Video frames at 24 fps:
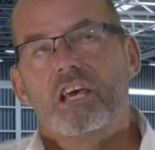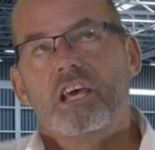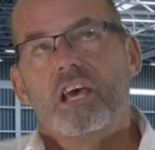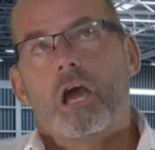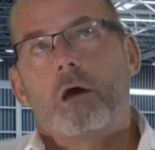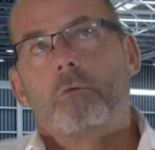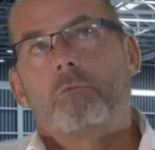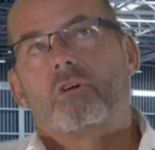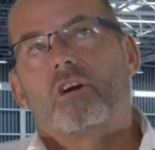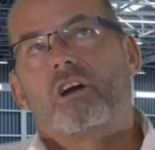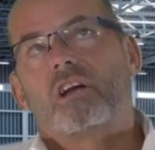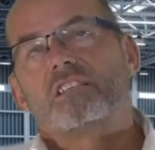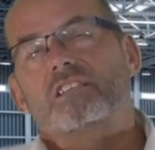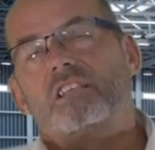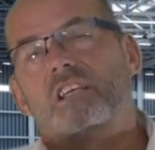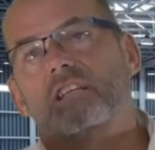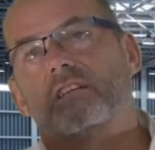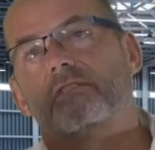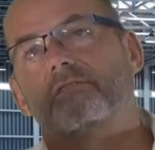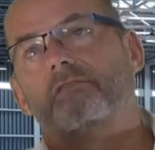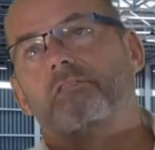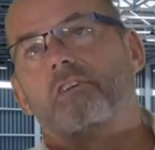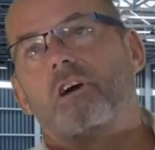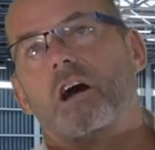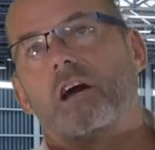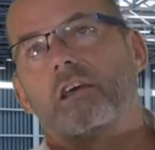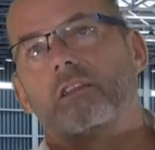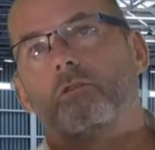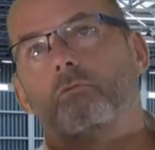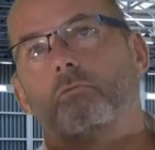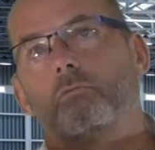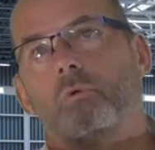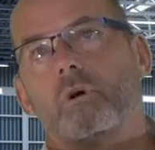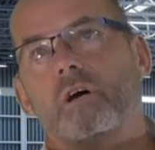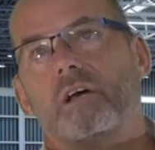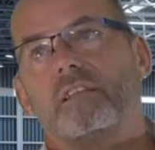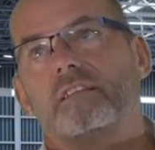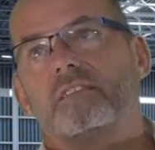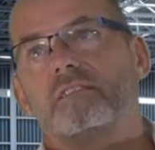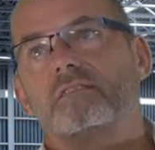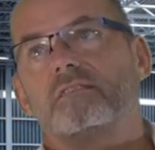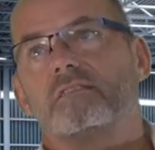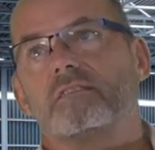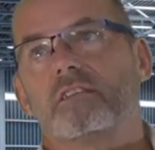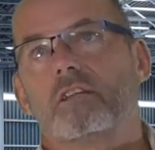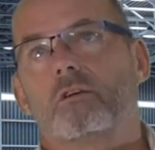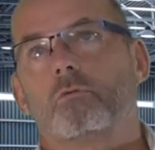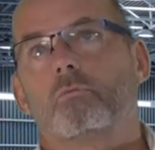and we're identifying the
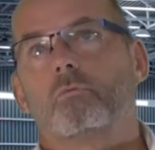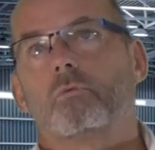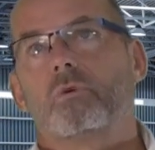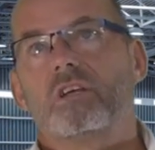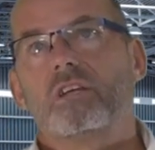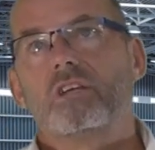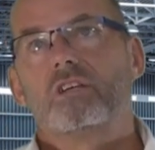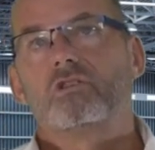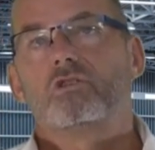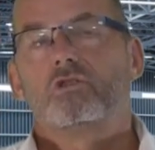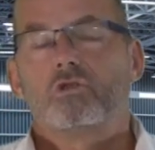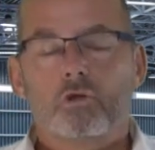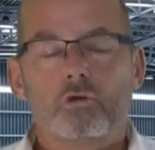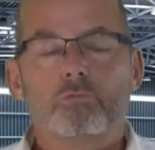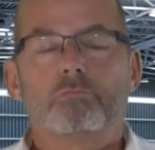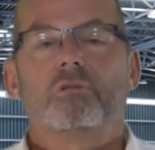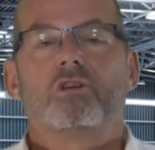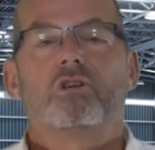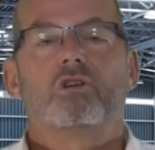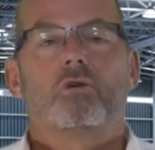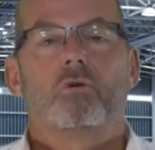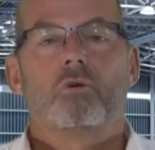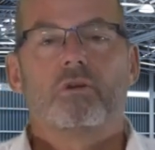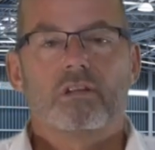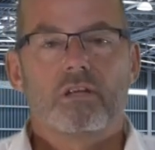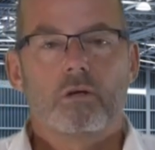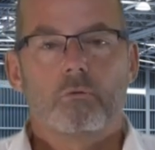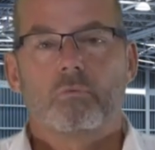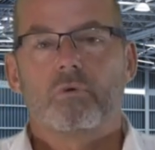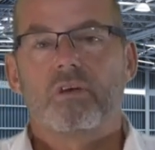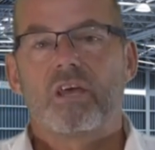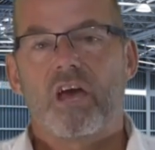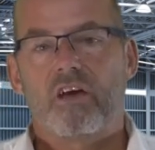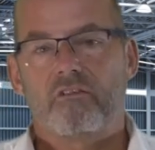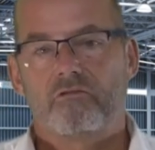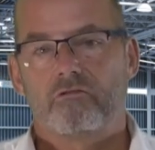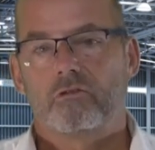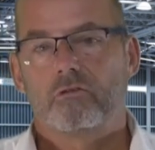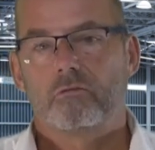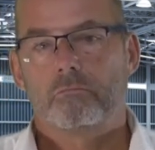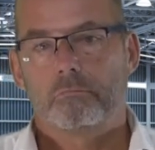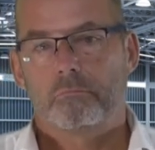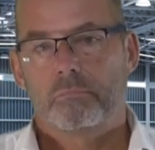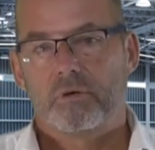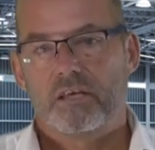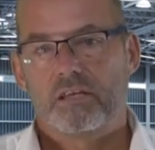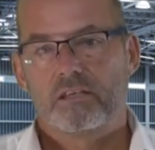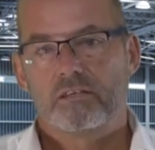ones that we should be doing that we
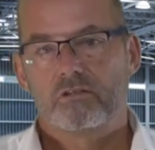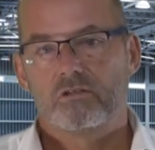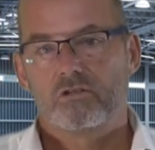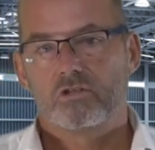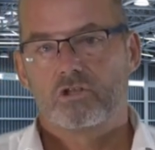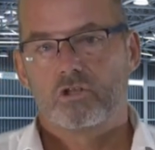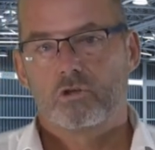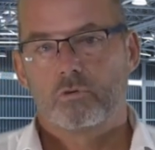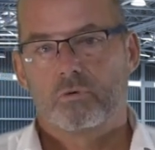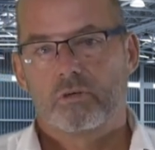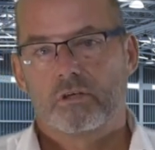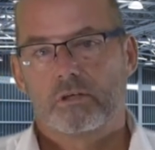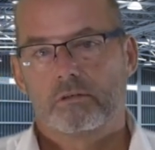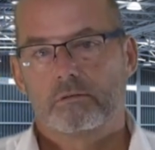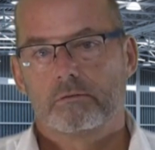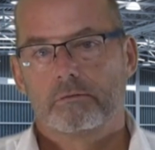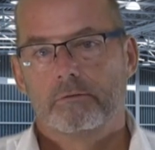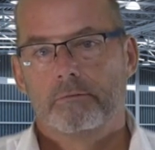haven't been doing.